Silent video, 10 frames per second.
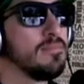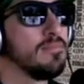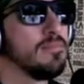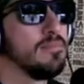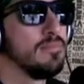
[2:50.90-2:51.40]

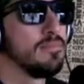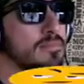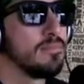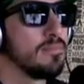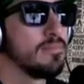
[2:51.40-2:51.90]

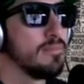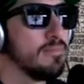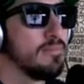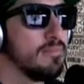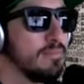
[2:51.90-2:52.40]

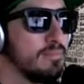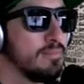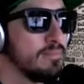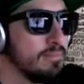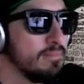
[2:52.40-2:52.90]

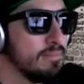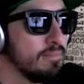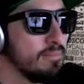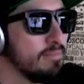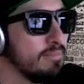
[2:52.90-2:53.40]

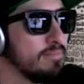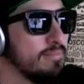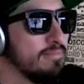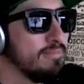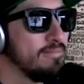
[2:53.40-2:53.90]

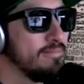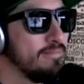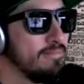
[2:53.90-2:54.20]
[no speech]